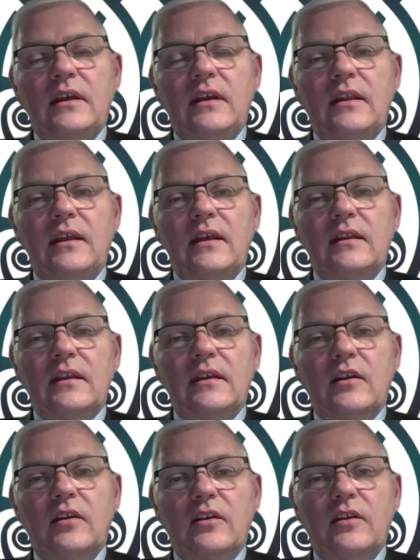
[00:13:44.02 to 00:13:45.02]
that
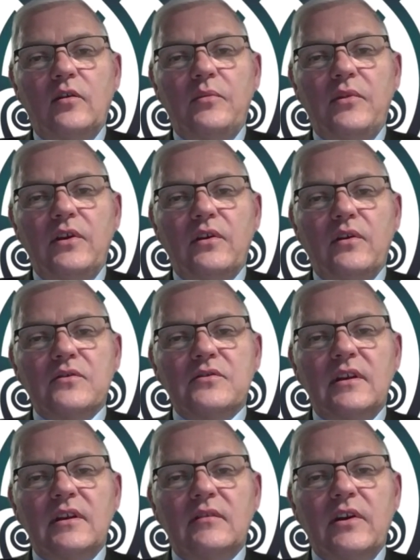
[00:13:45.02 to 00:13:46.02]
could, could be used,
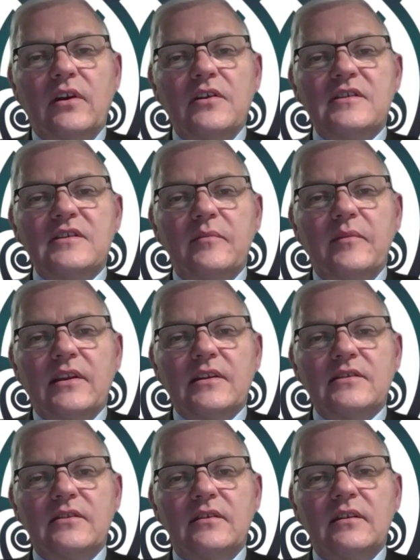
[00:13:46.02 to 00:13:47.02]
and we urge the
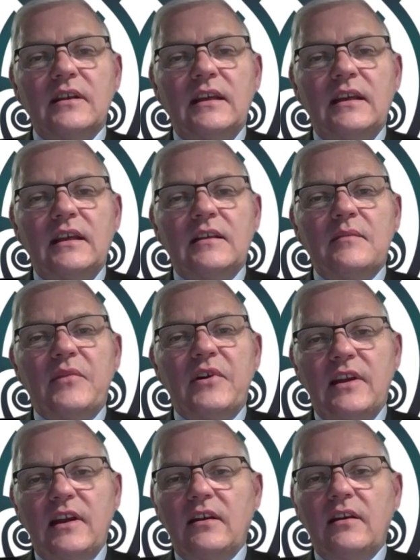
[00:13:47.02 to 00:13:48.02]
minister,
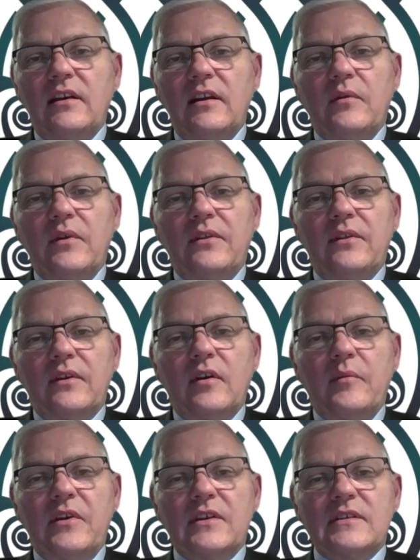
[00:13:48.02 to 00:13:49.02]
particularly with the
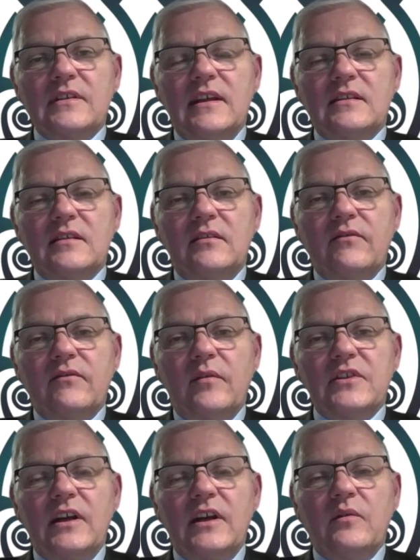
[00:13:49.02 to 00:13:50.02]
coming season from
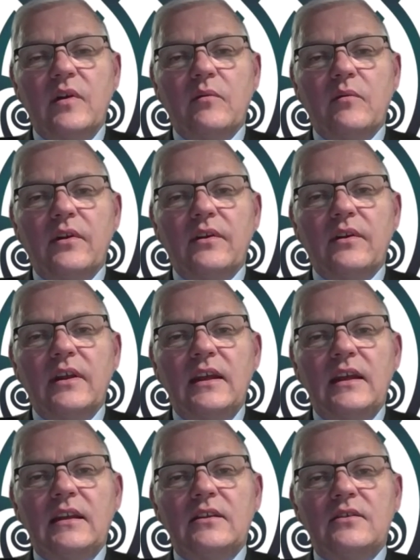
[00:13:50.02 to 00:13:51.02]
January one,
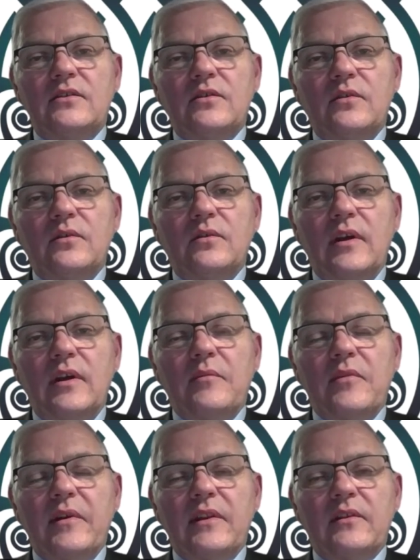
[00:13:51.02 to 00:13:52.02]
to
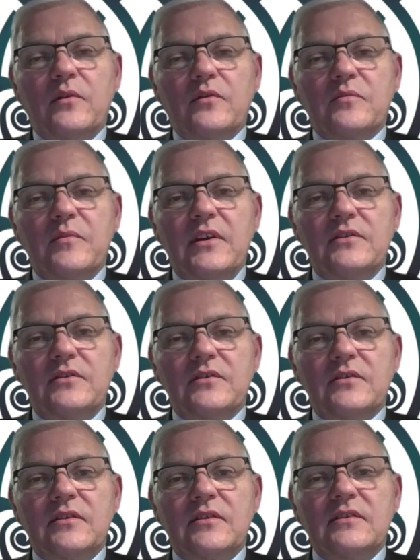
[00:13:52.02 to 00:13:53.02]
implement those
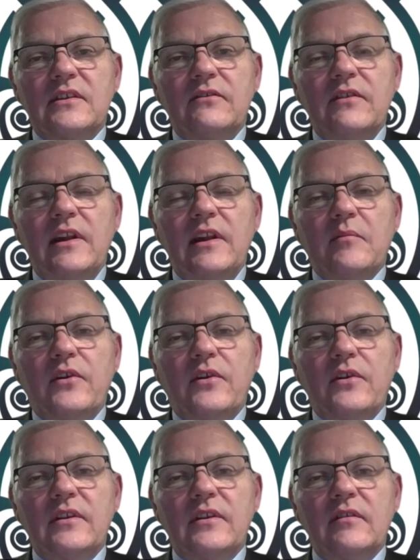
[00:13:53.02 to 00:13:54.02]
measures because they're really
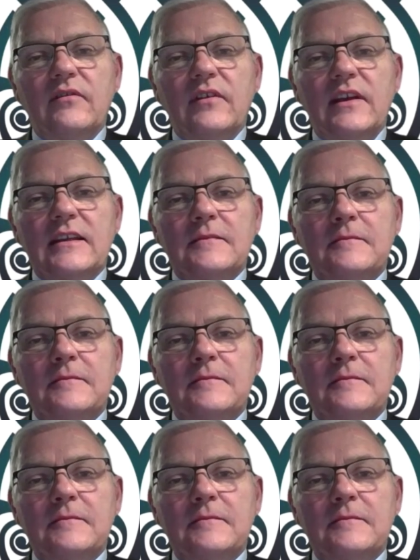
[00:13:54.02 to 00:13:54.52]
important to the fleet